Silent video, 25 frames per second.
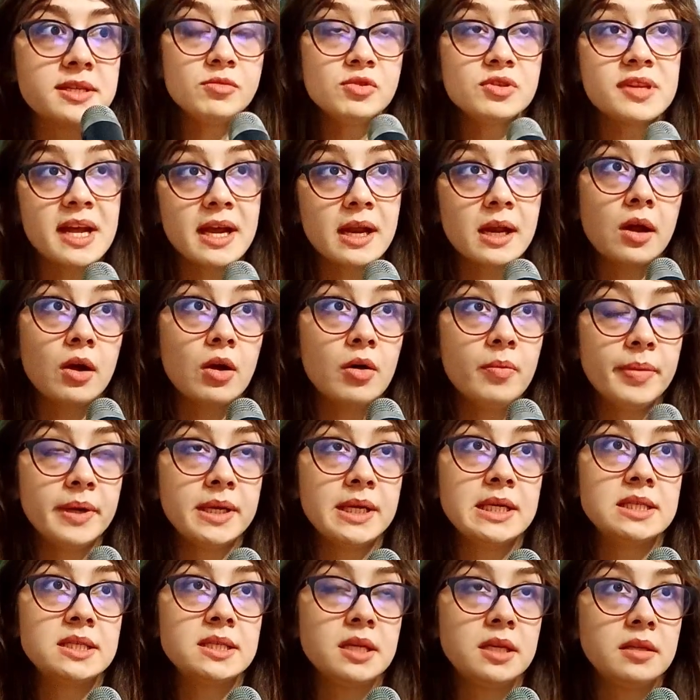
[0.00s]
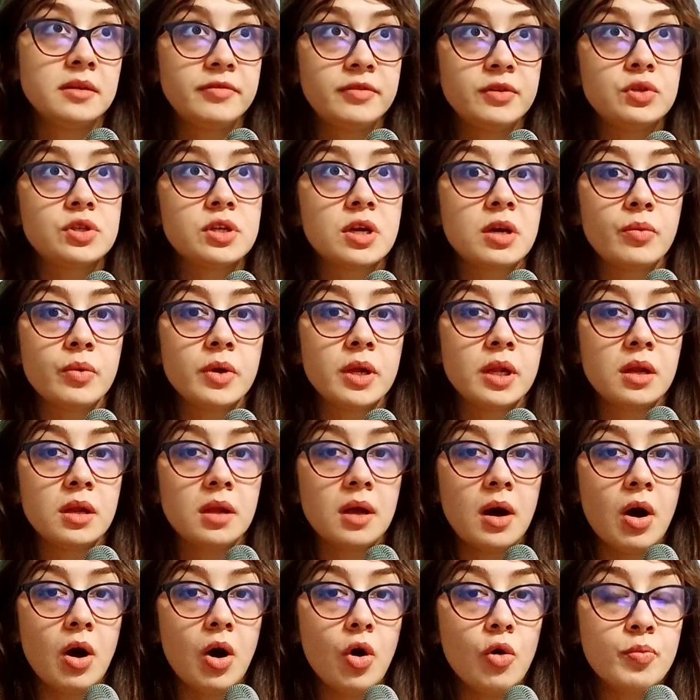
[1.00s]
Most likely companies in the future will
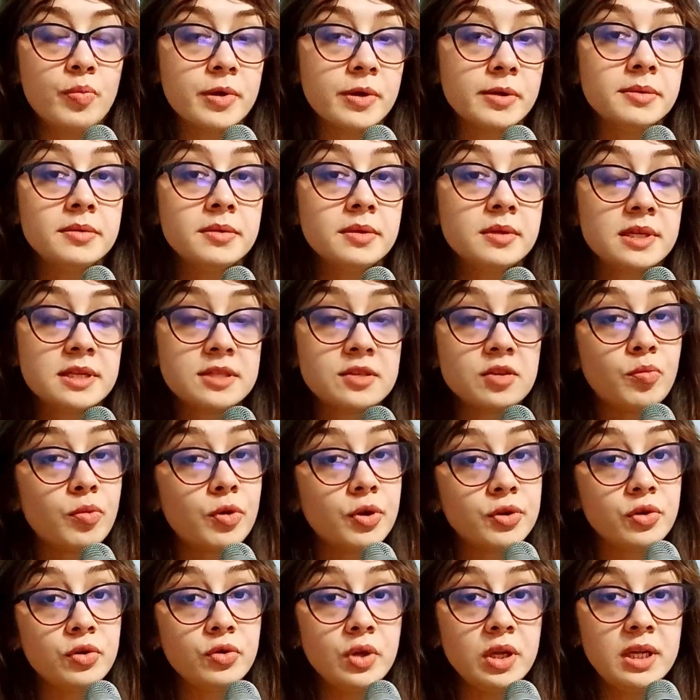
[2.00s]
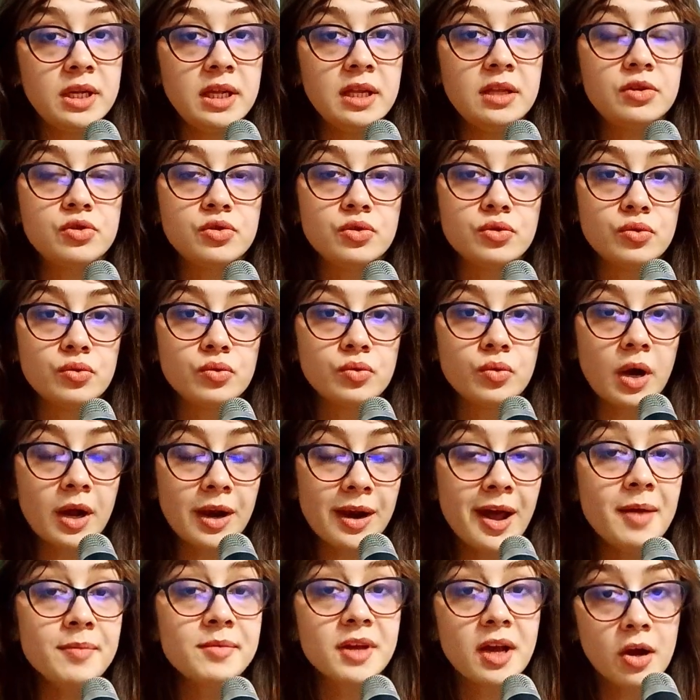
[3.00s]
open this opportunity to
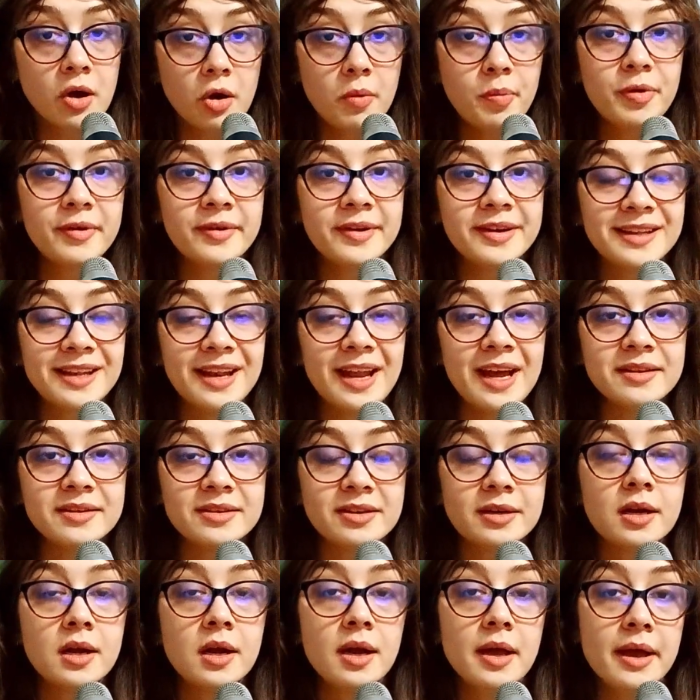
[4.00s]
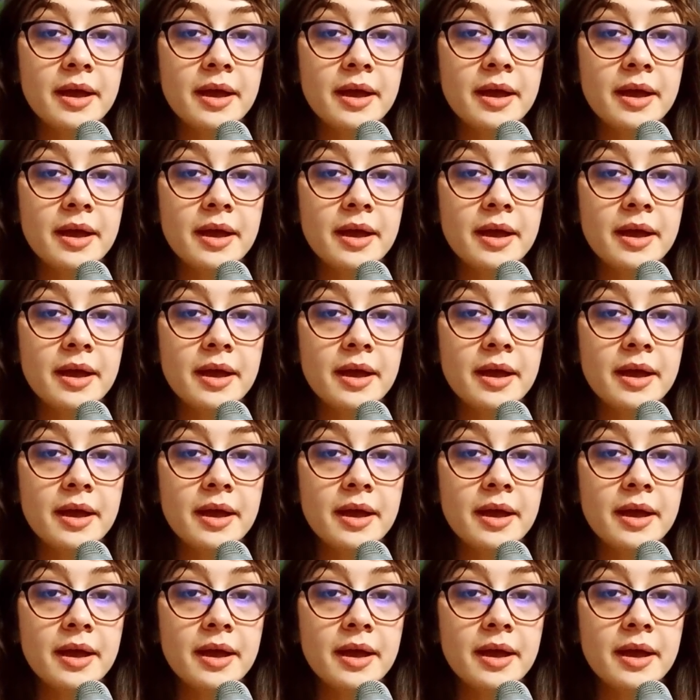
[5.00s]
climb the corporate ladder